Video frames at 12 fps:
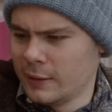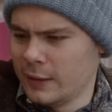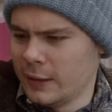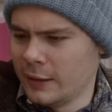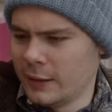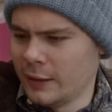
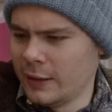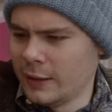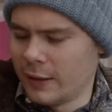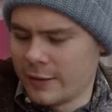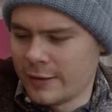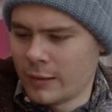I didn't
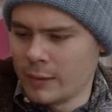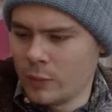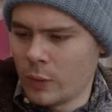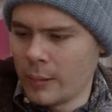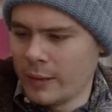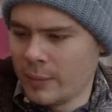necessarily
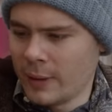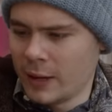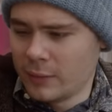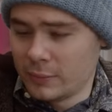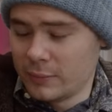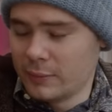worry
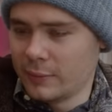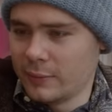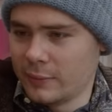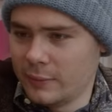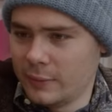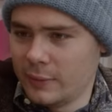about
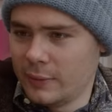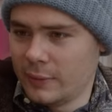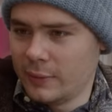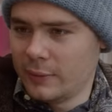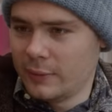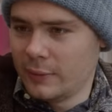
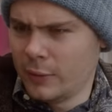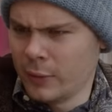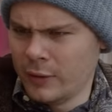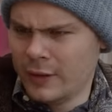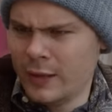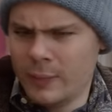on a
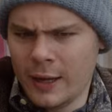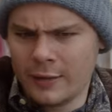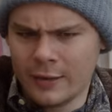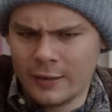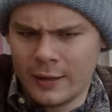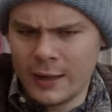deep
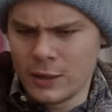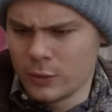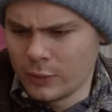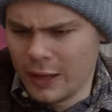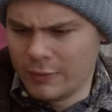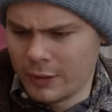
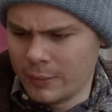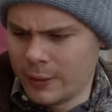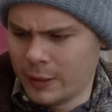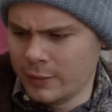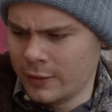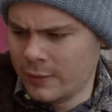existential level
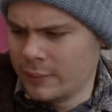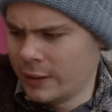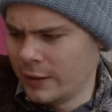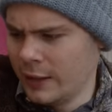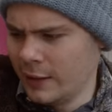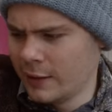about it, but
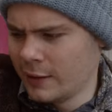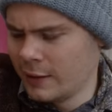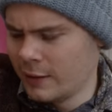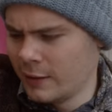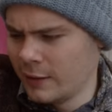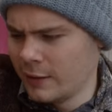
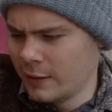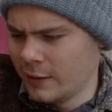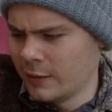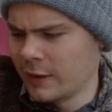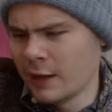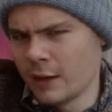
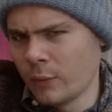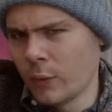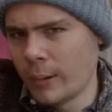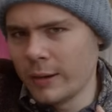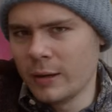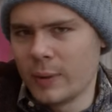I think I
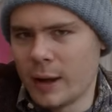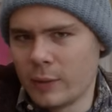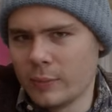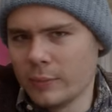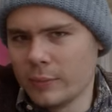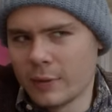worried
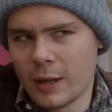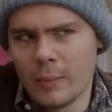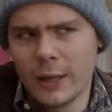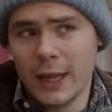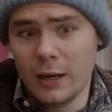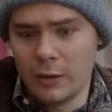about
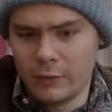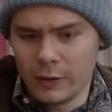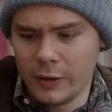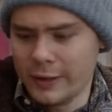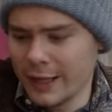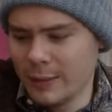coming in and
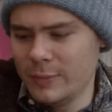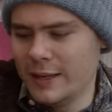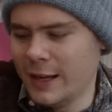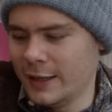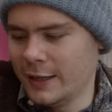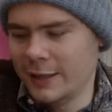finding him
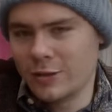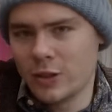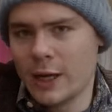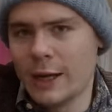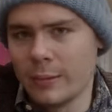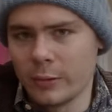dead in his
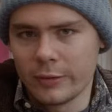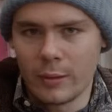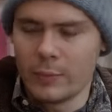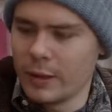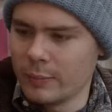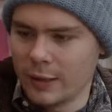chair or
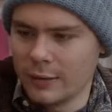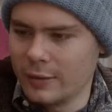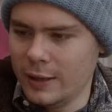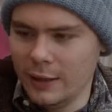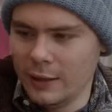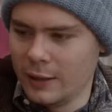something, because
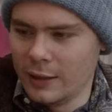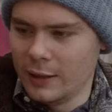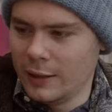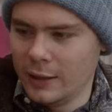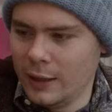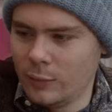he
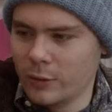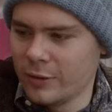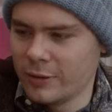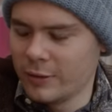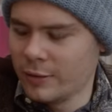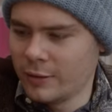
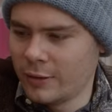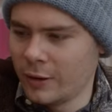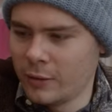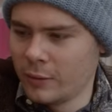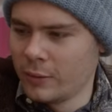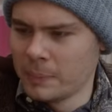was
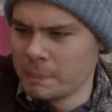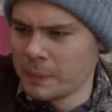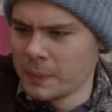so,